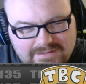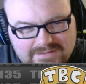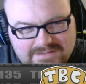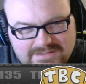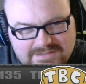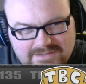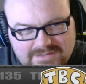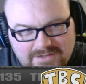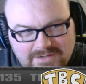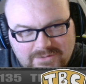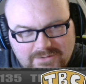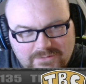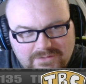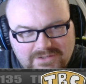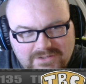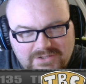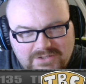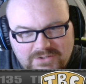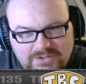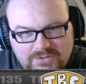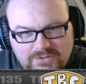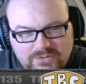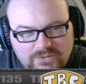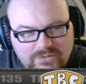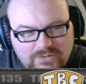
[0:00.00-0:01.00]
So
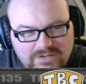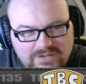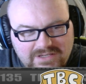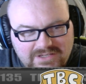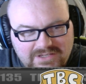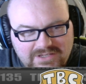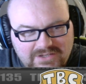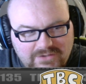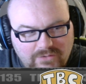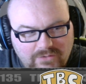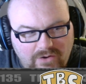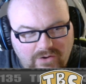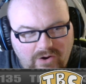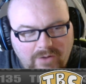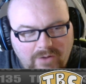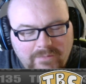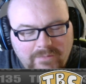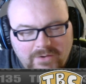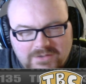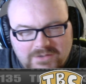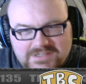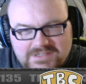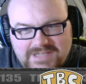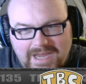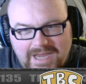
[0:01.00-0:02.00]
you
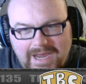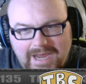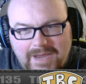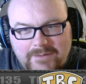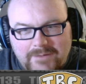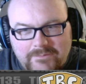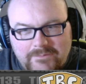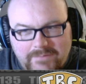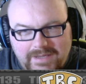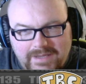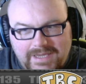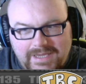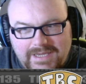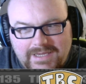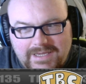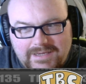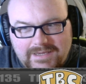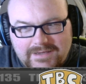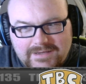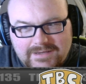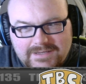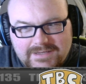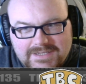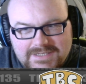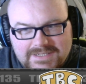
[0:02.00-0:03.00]
almost had me
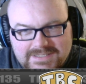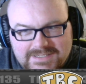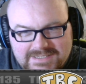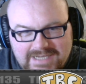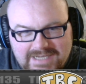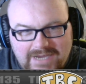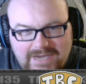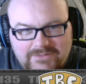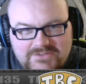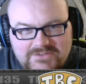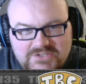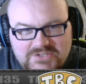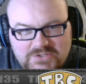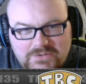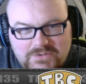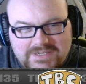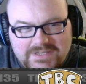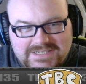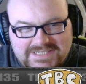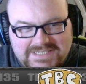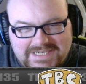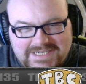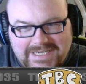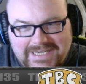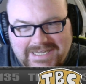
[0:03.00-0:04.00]
down to a
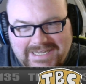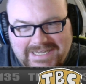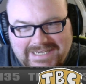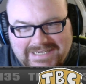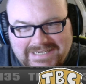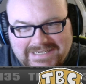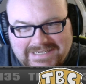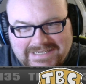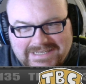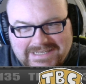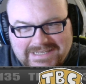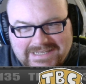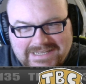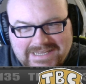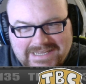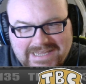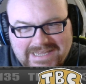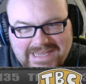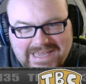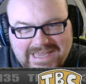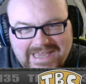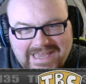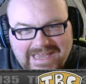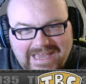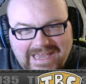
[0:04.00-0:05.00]
T
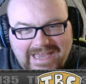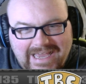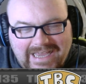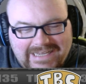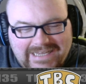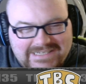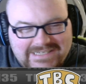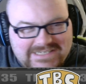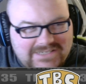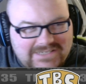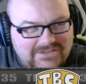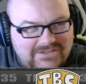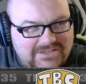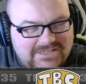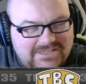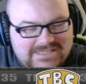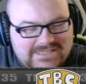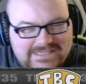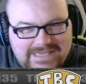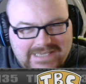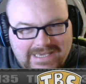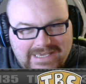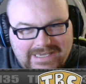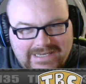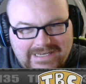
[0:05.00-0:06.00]
until you
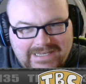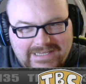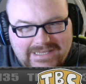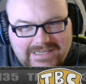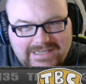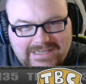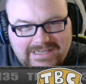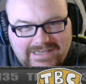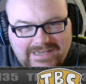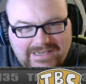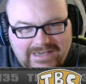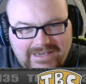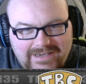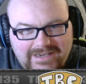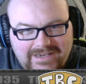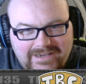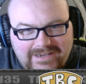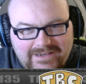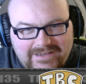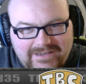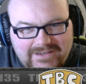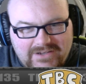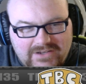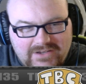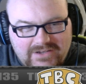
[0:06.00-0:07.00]
said
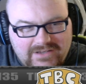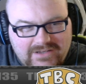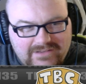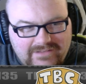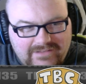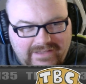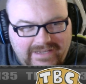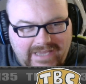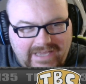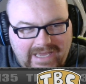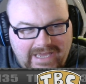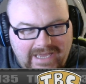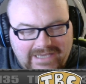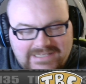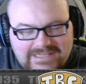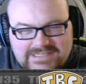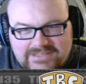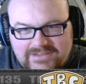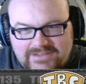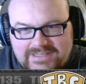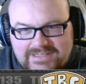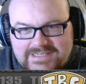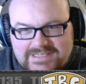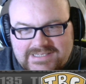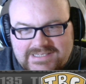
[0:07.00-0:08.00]
like
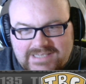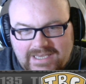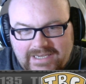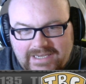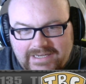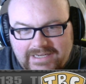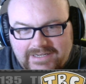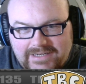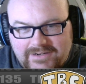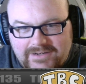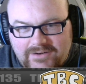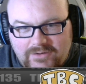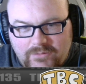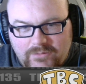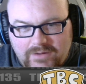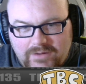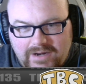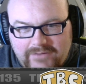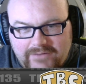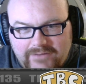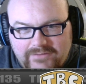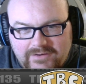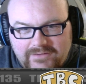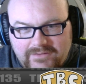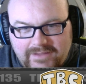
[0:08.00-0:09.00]
excellent sight or
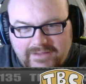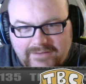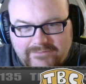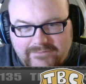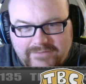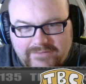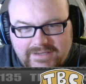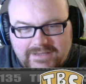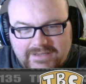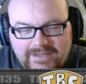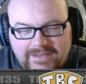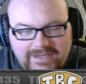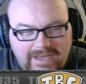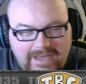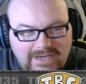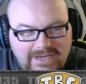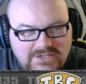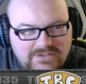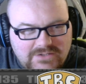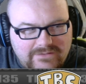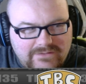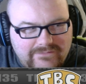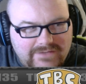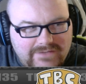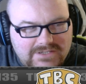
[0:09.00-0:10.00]
whatever, like
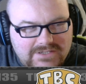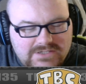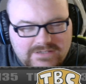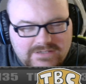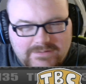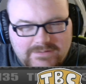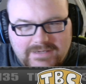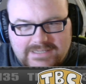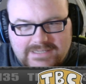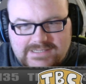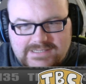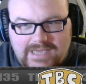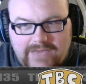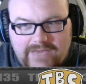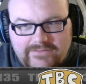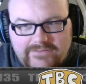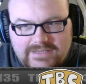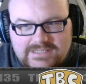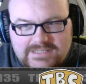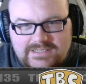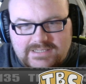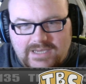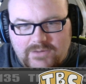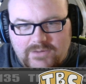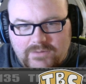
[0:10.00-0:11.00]
excellent vision, because
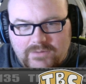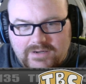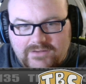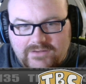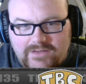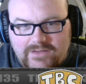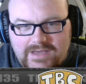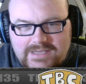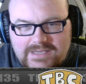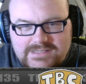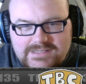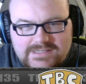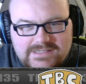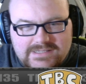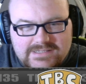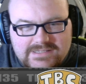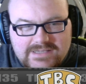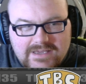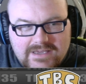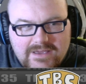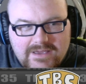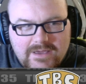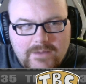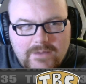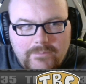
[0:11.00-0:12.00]
obviously I wear glasses,
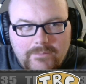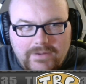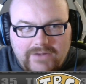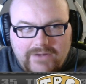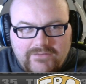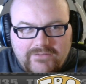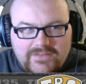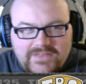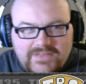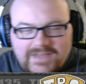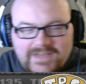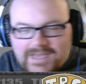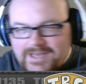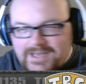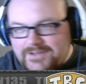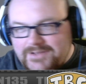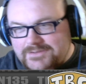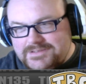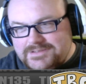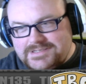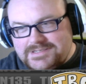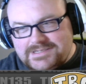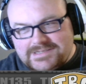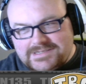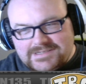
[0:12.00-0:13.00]
but everything
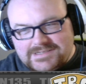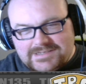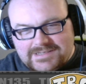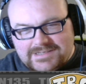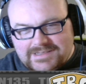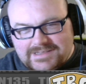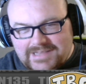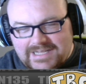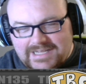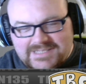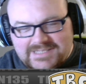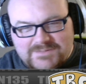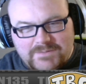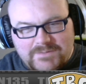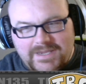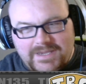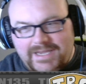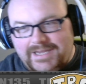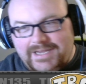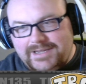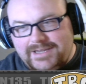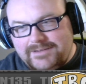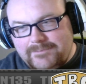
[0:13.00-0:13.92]
else that's me.